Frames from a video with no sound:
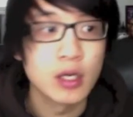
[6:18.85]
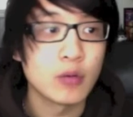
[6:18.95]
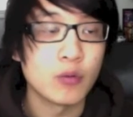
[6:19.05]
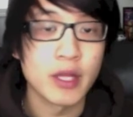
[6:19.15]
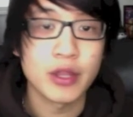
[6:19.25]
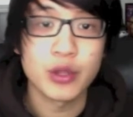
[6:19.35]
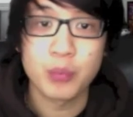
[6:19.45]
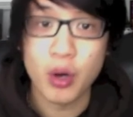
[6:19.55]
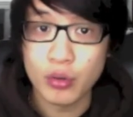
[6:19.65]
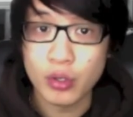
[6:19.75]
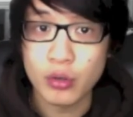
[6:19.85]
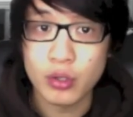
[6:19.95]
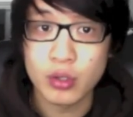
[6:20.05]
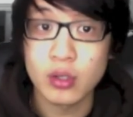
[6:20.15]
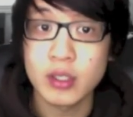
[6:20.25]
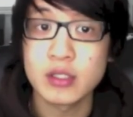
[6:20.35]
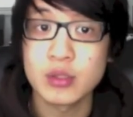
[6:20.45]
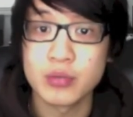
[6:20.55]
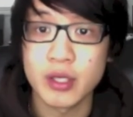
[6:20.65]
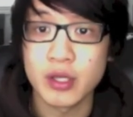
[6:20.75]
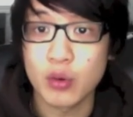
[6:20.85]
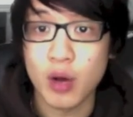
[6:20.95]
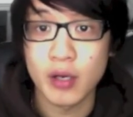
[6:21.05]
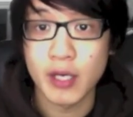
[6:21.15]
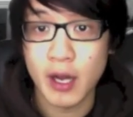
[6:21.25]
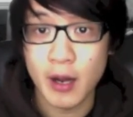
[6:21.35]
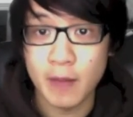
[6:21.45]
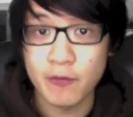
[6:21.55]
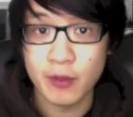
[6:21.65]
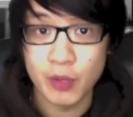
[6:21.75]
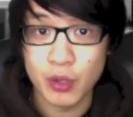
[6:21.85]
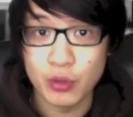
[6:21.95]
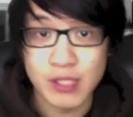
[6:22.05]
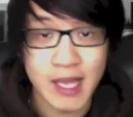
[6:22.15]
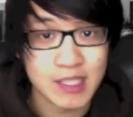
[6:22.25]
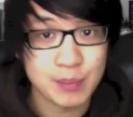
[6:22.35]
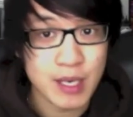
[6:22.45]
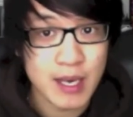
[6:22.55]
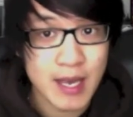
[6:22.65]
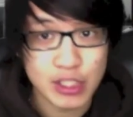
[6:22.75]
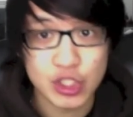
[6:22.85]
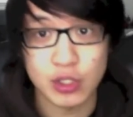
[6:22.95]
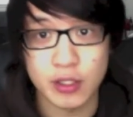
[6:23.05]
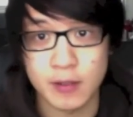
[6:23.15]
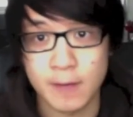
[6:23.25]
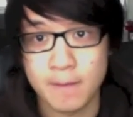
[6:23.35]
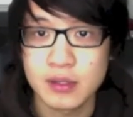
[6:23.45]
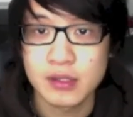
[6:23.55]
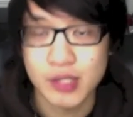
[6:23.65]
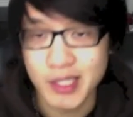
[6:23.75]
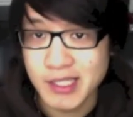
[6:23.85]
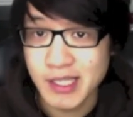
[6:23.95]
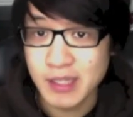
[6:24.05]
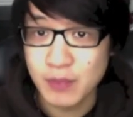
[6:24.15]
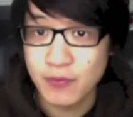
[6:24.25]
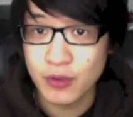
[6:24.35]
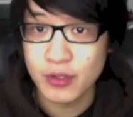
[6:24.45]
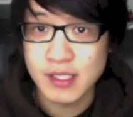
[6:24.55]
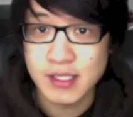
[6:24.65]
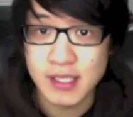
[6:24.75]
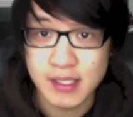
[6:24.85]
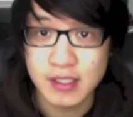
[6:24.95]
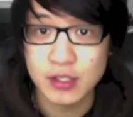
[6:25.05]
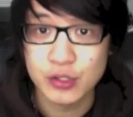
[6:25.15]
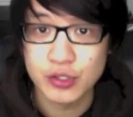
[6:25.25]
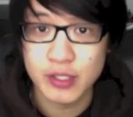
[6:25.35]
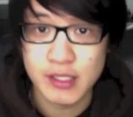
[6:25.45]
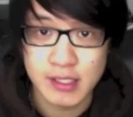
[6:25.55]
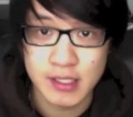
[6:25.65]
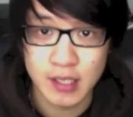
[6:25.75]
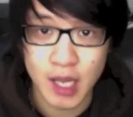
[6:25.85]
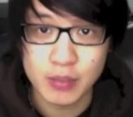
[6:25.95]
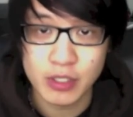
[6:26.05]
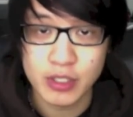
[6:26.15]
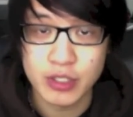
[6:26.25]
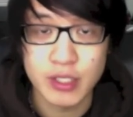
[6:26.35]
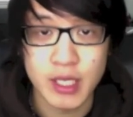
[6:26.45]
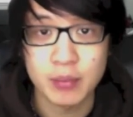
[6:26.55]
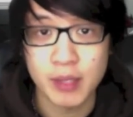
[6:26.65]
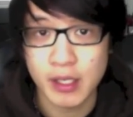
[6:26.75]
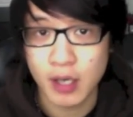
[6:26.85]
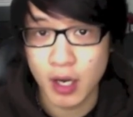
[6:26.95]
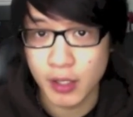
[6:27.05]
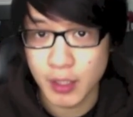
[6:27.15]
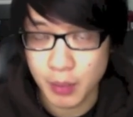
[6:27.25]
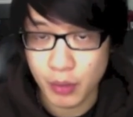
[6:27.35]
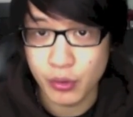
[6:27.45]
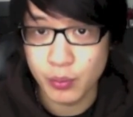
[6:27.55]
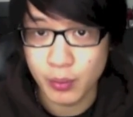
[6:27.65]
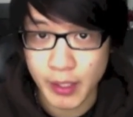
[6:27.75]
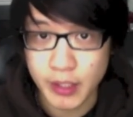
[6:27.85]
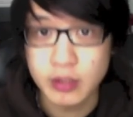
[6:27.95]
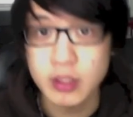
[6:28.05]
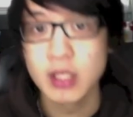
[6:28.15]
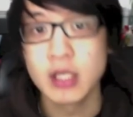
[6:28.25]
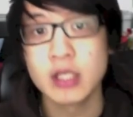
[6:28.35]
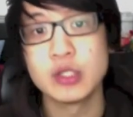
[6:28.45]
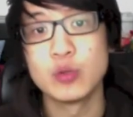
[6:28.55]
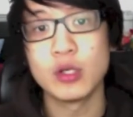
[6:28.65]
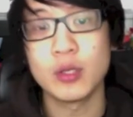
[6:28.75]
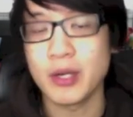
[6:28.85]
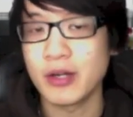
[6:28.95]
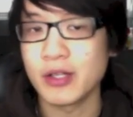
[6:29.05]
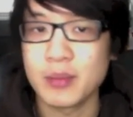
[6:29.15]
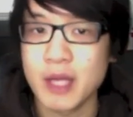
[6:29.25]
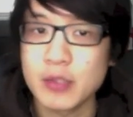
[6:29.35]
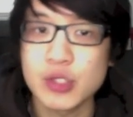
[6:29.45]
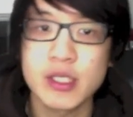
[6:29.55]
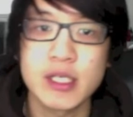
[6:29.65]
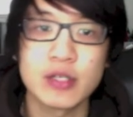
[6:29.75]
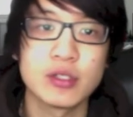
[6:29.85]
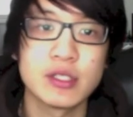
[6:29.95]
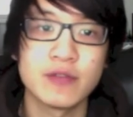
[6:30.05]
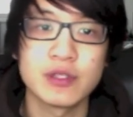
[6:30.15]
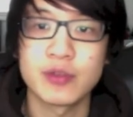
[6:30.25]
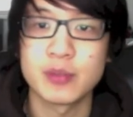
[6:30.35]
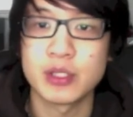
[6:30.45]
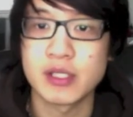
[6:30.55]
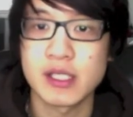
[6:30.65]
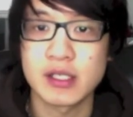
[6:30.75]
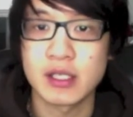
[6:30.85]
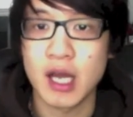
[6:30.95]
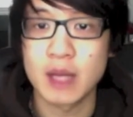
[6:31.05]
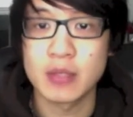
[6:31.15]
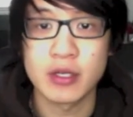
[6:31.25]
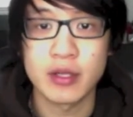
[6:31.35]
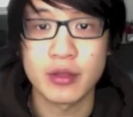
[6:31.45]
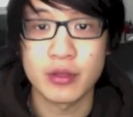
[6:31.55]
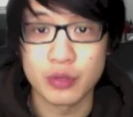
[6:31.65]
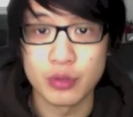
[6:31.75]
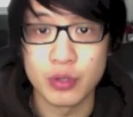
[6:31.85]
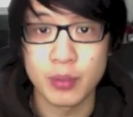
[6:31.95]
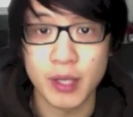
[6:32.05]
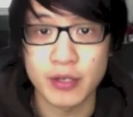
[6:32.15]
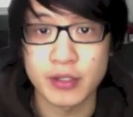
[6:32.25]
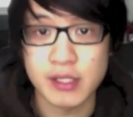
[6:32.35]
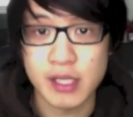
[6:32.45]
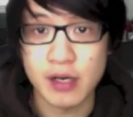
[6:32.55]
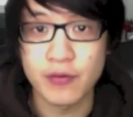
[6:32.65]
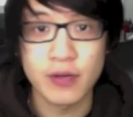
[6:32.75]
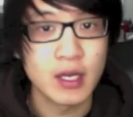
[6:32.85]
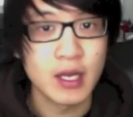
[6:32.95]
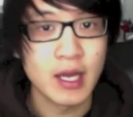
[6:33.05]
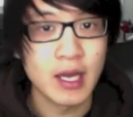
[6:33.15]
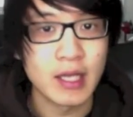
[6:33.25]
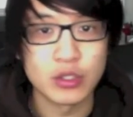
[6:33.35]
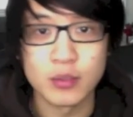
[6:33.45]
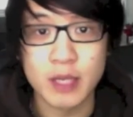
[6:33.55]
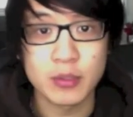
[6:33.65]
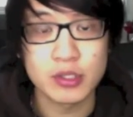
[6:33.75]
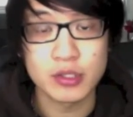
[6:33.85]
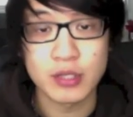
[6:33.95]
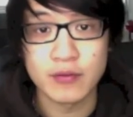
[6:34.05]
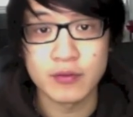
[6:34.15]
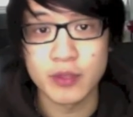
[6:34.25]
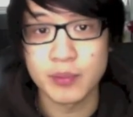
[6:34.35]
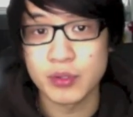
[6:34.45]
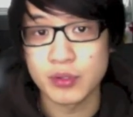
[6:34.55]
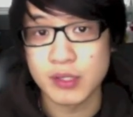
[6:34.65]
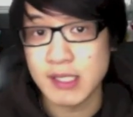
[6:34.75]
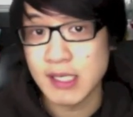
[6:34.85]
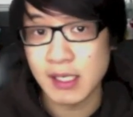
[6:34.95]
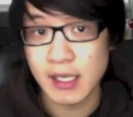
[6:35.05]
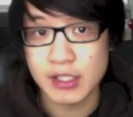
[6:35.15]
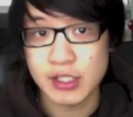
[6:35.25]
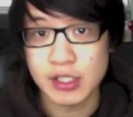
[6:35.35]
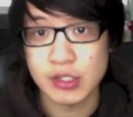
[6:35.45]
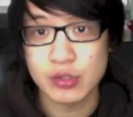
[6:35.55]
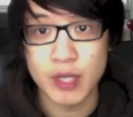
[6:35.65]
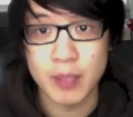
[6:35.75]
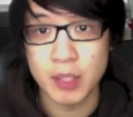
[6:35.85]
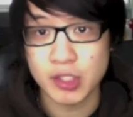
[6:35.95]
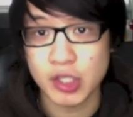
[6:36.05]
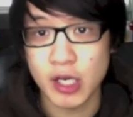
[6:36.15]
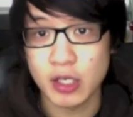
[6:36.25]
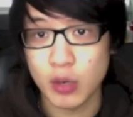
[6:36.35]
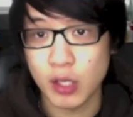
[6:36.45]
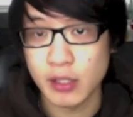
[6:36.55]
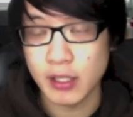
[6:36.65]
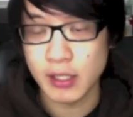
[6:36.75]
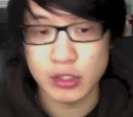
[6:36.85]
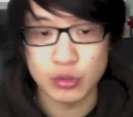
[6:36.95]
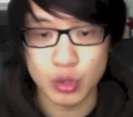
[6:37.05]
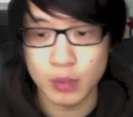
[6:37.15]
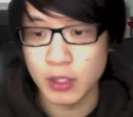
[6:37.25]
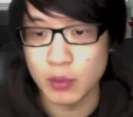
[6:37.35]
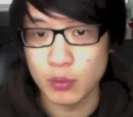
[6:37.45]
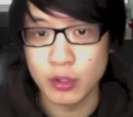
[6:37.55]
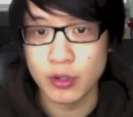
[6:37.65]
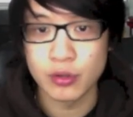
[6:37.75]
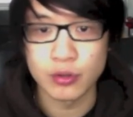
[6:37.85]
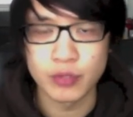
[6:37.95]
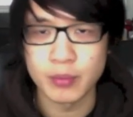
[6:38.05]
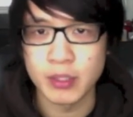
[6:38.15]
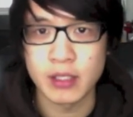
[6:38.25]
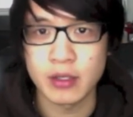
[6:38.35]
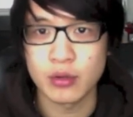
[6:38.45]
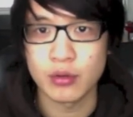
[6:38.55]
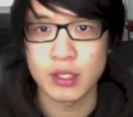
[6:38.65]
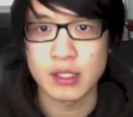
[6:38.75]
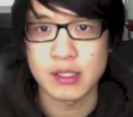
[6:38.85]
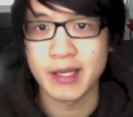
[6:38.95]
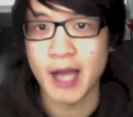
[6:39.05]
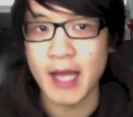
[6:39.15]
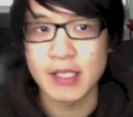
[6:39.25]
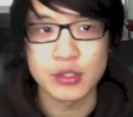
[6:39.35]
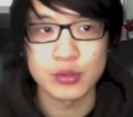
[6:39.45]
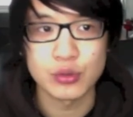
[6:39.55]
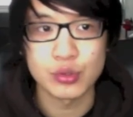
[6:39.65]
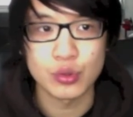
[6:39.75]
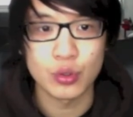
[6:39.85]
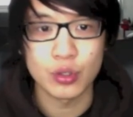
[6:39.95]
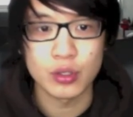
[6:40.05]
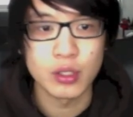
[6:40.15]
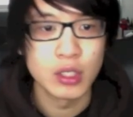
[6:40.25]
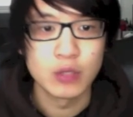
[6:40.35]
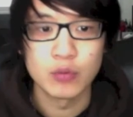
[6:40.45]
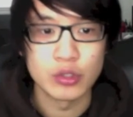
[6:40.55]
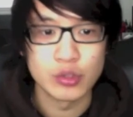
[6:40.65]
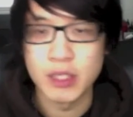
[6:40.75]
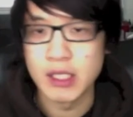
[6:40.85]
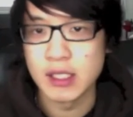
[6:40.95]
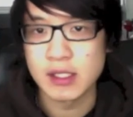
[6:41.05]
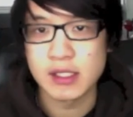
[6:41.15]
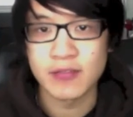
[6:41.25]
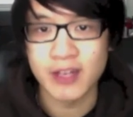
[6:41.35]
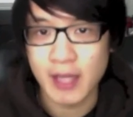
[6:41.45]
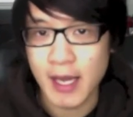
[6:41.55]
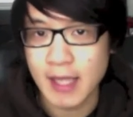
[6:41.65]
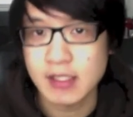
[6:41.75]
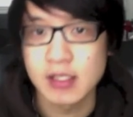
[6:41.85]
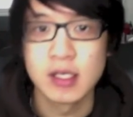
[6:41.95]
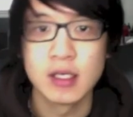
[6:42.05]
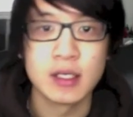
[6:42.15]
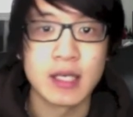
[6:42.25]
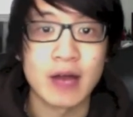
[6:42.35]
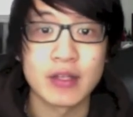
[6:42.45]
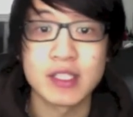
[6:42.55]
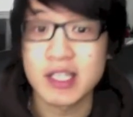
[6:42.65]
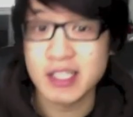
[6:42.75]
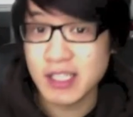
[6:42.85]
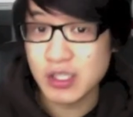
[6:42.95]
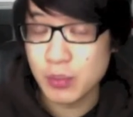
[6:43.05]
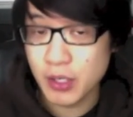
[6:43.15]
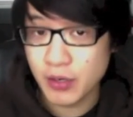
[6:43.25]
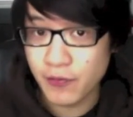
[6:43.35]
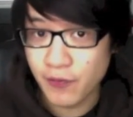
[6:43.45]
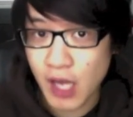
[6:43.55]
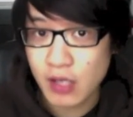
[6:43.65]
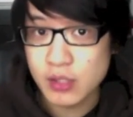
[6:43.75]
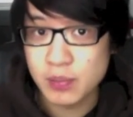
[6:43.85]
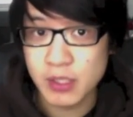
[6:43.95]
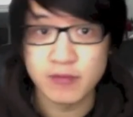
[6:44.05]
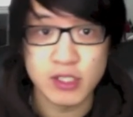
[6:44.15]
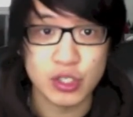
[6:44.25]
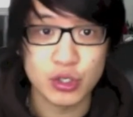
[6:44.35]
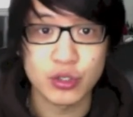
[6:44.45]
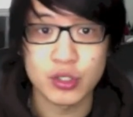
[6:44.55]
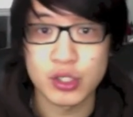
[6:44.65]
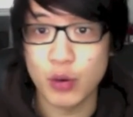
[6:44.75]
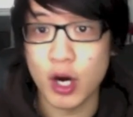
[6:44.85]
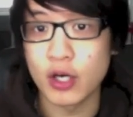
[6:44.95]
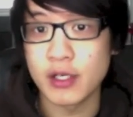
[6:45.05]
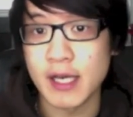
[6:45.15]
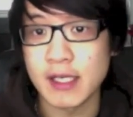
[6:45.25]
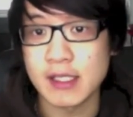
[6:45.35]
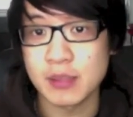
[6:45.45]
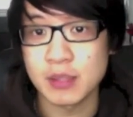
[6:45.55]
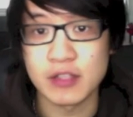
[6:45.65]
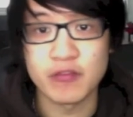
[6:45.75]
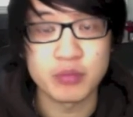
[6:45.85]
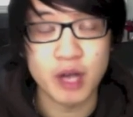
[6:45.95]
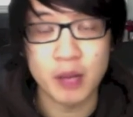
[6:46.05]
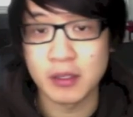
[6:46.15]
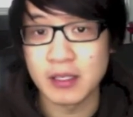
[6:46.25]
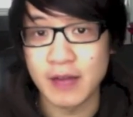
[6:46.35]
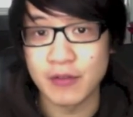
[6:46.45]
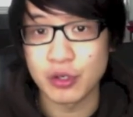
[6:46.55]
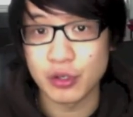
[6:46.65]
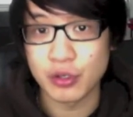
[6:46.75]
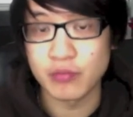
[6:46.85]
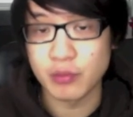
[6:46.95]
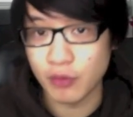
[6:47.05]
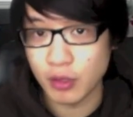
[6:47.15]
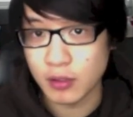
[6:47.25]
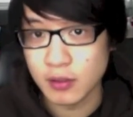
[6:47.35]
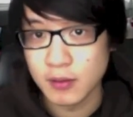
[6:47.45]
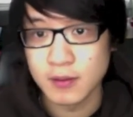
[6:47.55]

With Pono, they're looking to bring the quality up from those exponentially. So like I said before, this does include your existing library. You can play it on the Pono player. You will apparently be able to hear the difference from your existing library through the player itself, and you'll be able to even rip your CD collection to a much higher quality than you normally would through ripping it through things like iTunes or Windows Media, stuff like that. Now, this does lead to bigger files, but in return, you are getting something you've probably never heard of before.